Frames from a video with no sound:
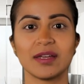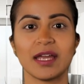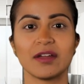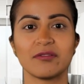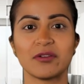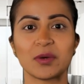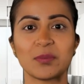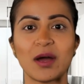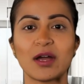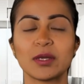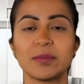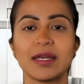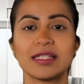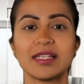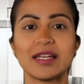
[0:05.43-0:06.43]
A
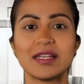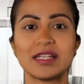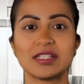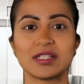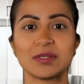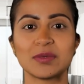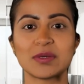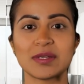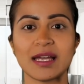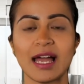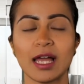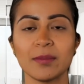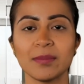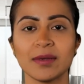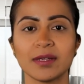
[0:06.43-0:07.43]
phlebotomy technician
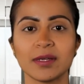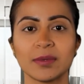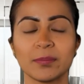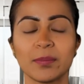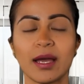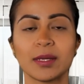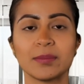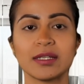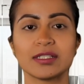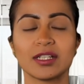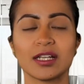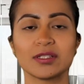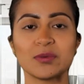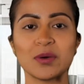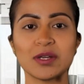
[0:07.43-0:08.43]
bootcamp might be
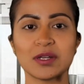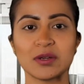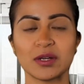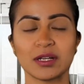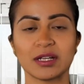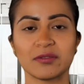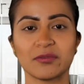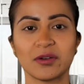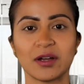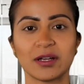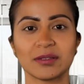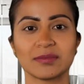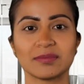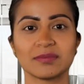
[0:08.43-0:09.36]
just what you're looking for.